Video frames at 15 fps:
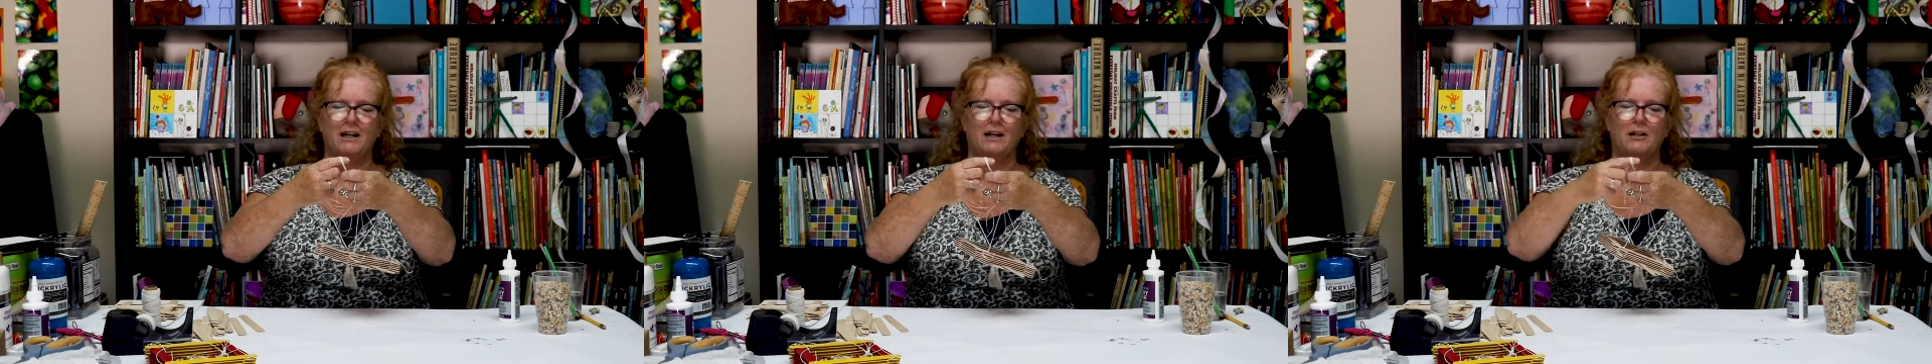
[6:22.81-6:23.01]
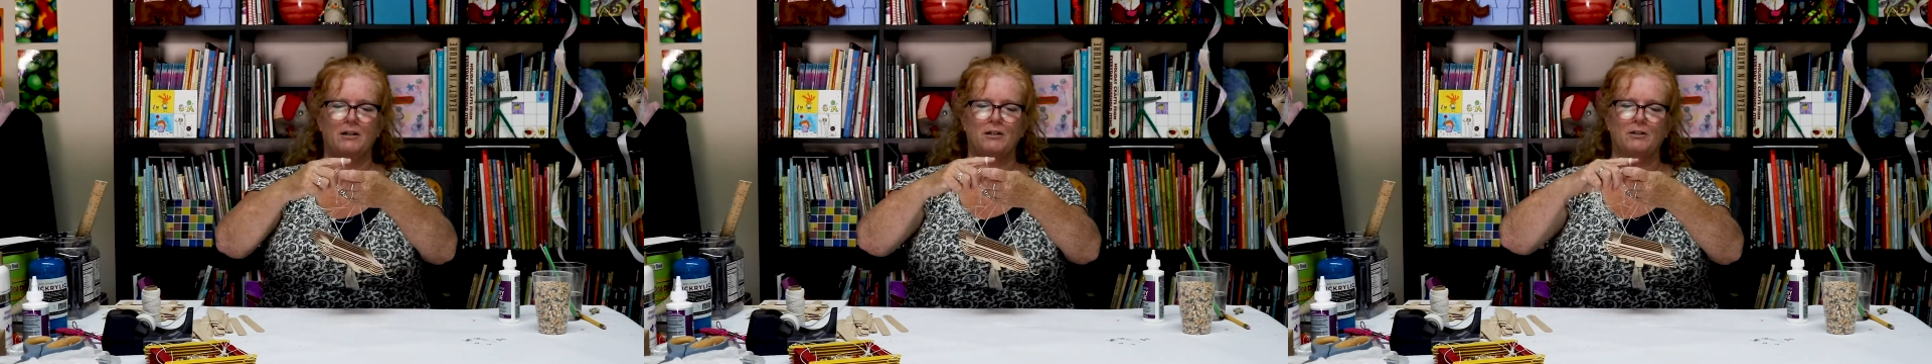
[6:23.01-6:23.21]

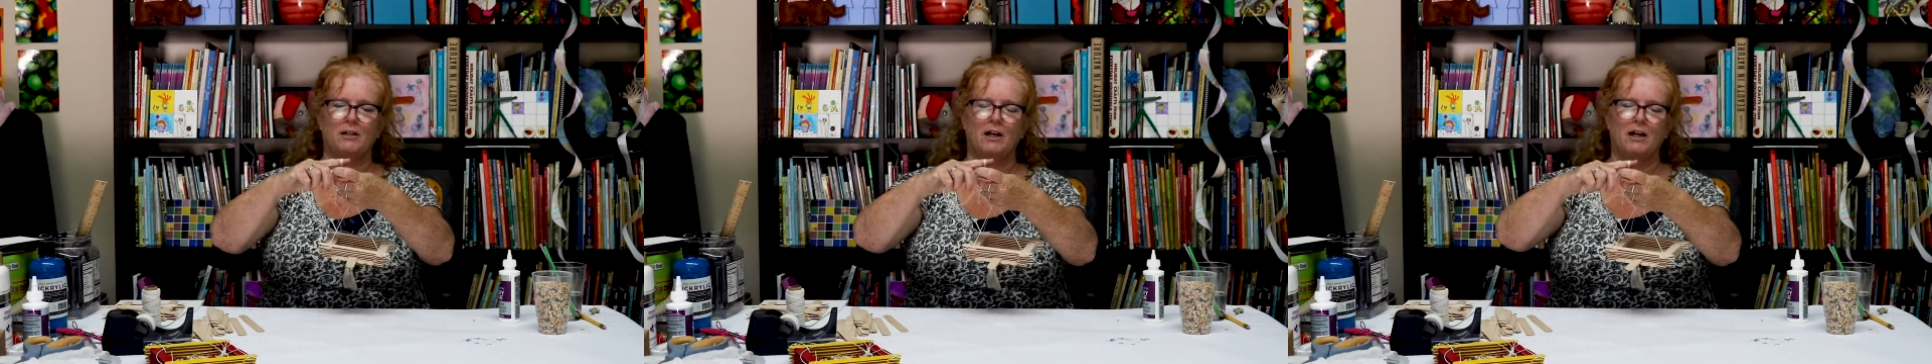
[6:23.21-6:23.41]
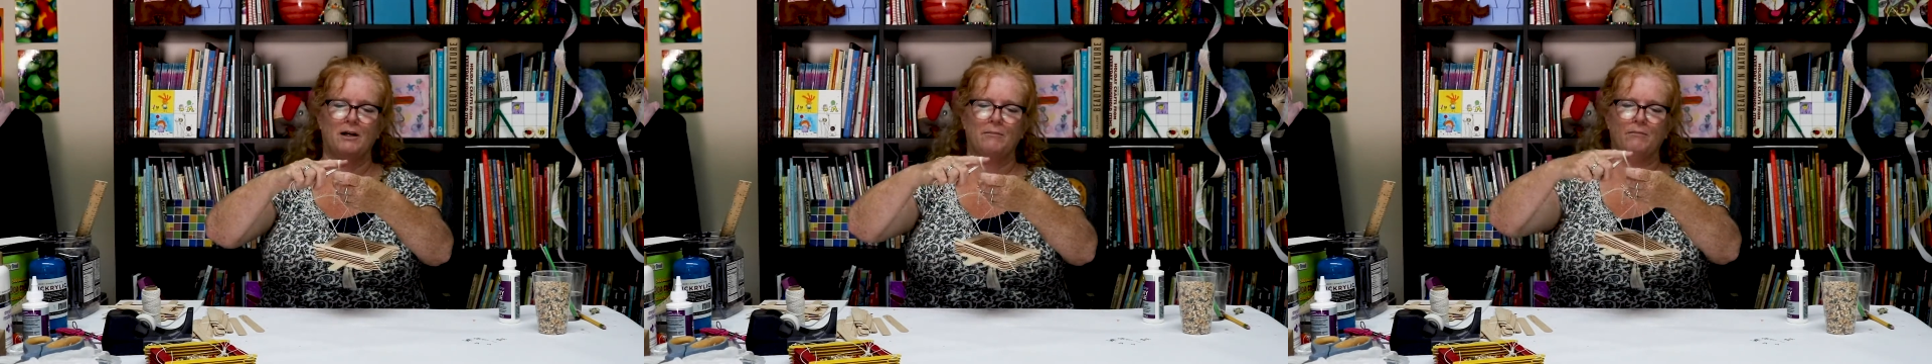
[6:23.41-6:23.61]

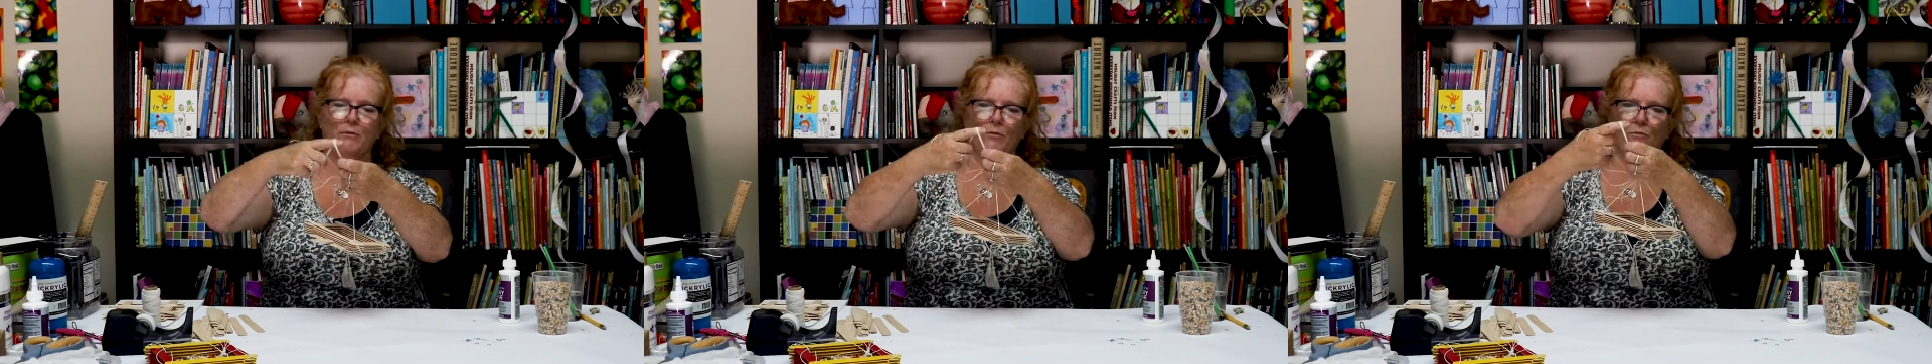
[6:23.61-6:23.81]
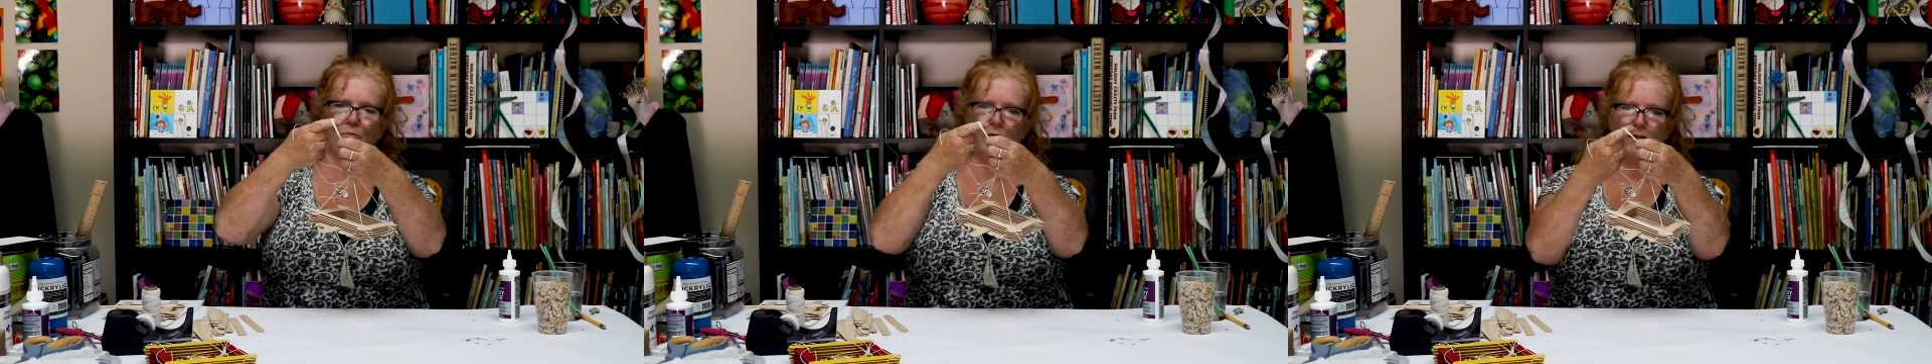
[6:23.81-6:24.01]
a,
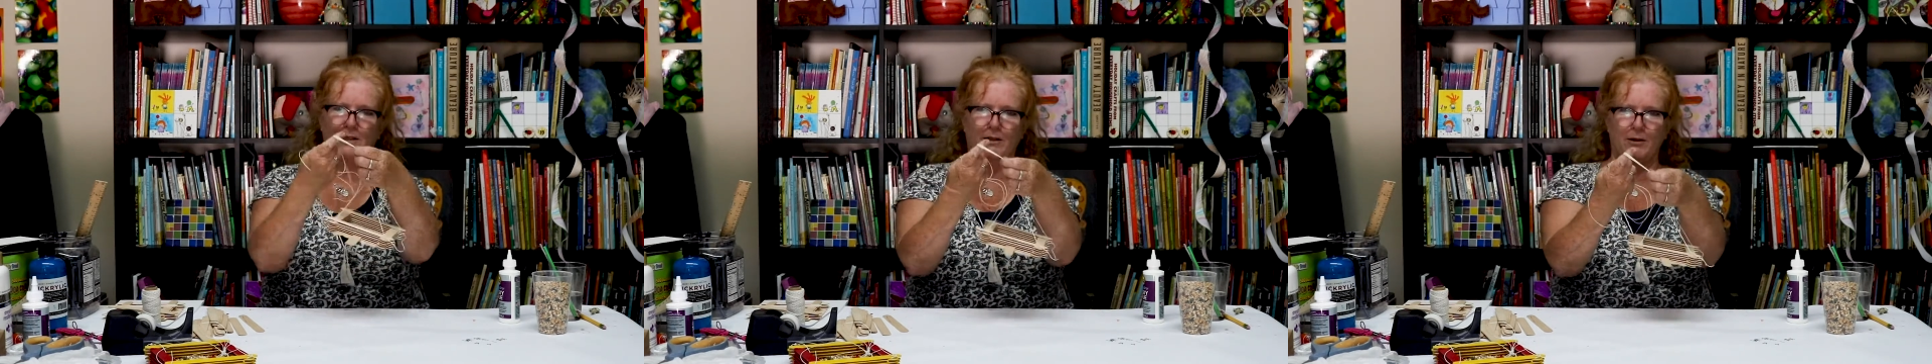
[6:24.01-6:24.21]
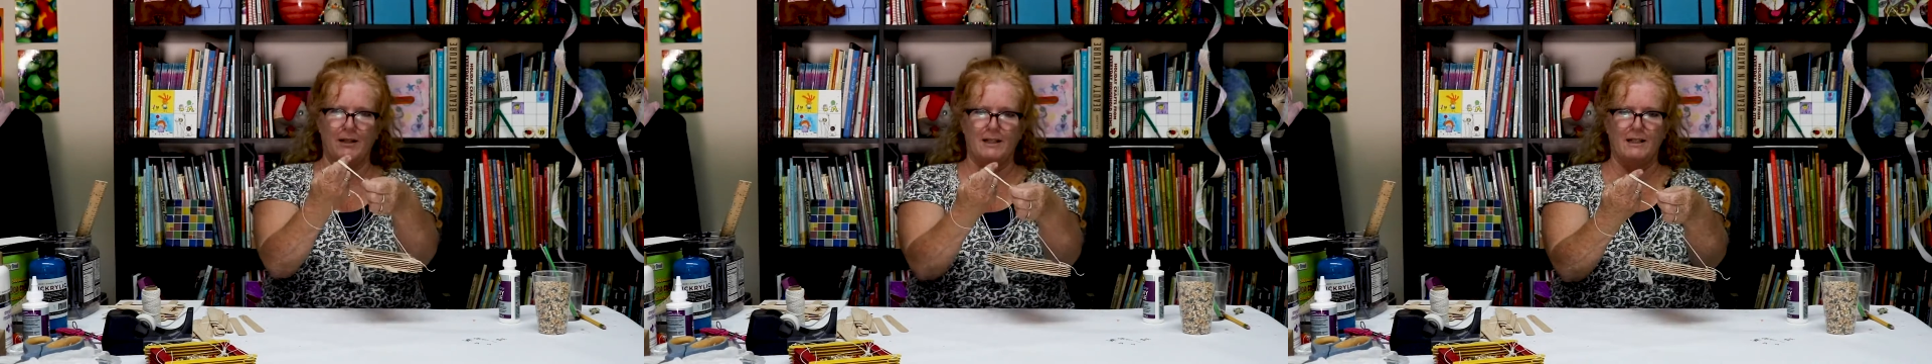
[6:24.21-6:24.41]

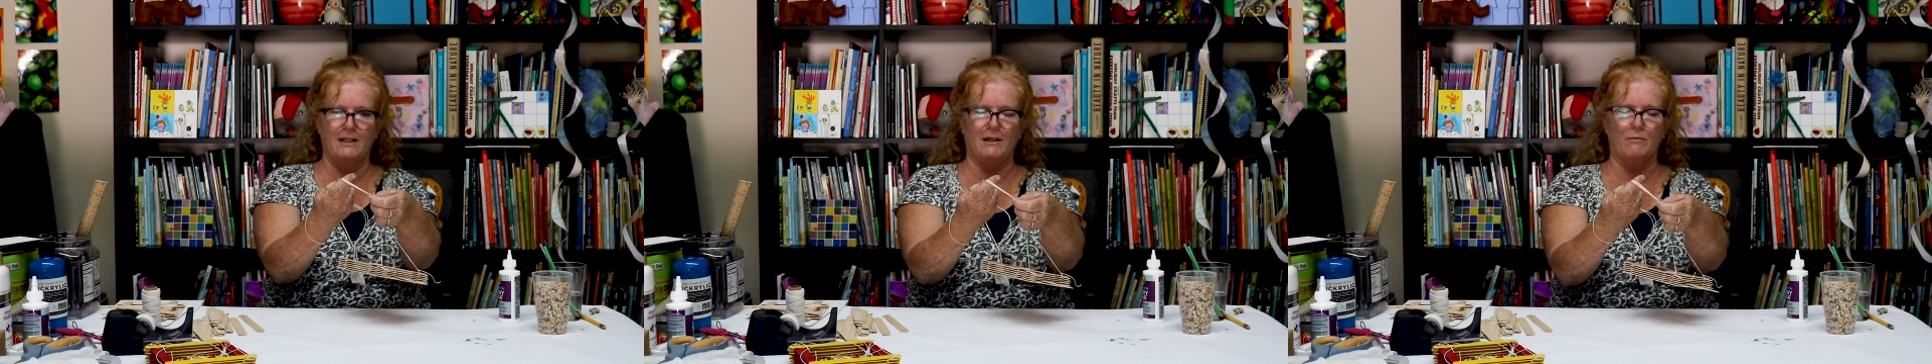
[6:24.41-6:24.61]
see what I did?